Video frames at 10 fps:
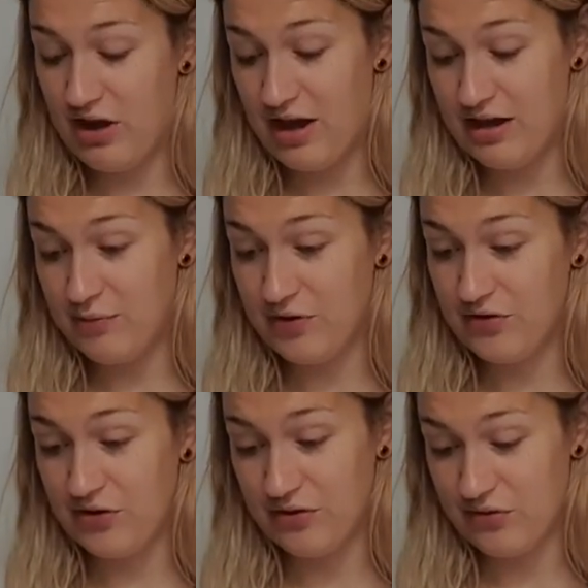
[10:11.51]
and it was
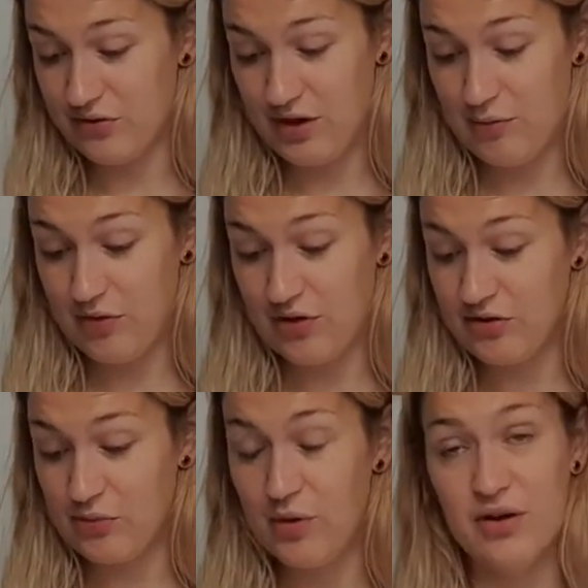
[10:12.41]
such
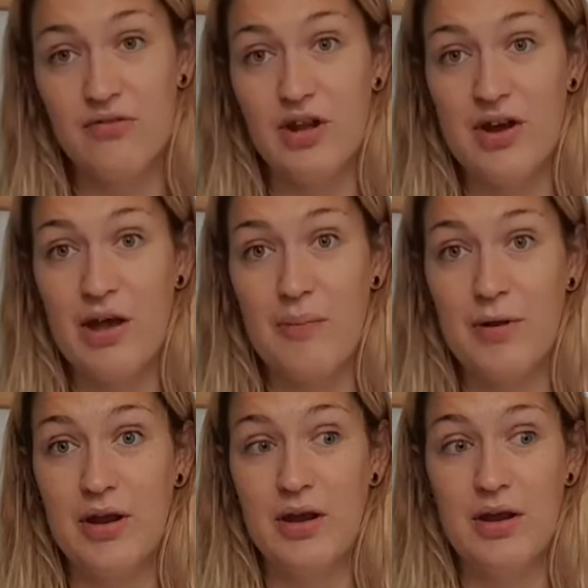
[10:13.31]
a wonderful
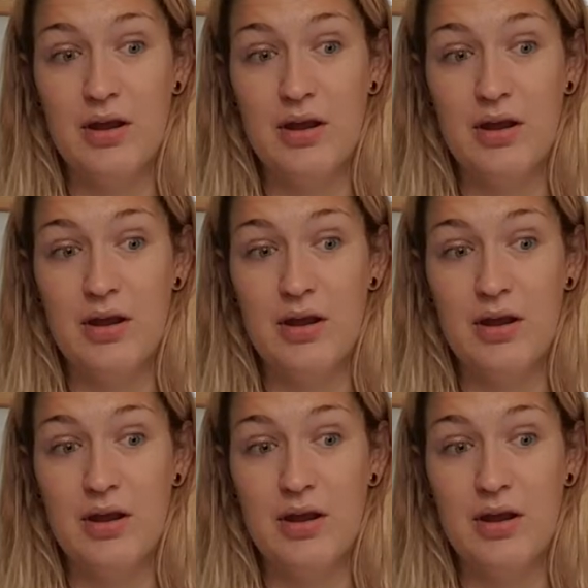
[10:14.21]
eye-opener.